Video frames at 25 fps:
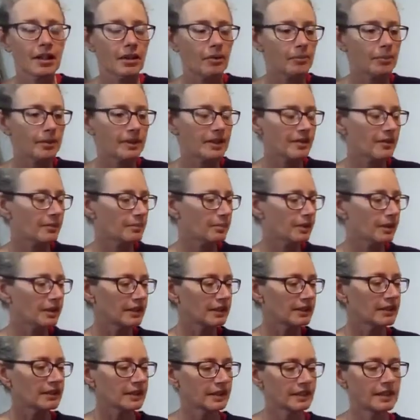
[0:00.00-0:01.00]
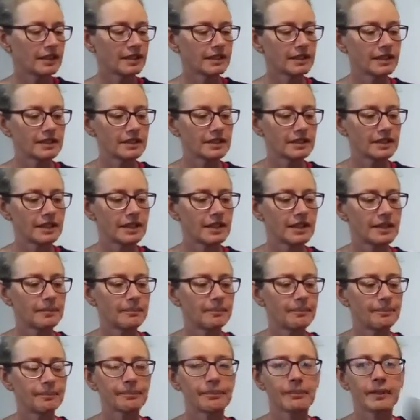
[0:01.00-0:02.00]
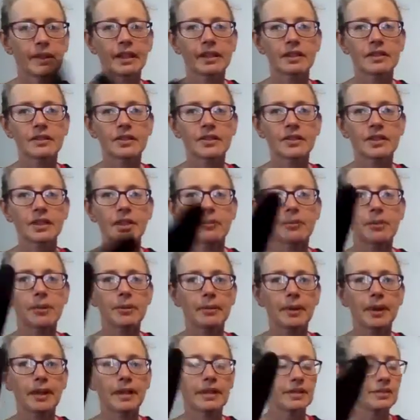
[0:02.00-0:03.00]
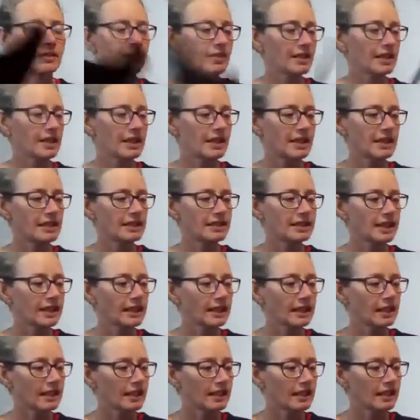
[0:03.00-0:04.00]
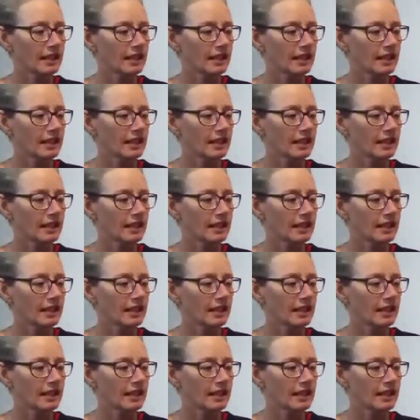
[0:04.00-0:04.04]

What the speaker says: But it's brilliant, and it just comes apart very easily.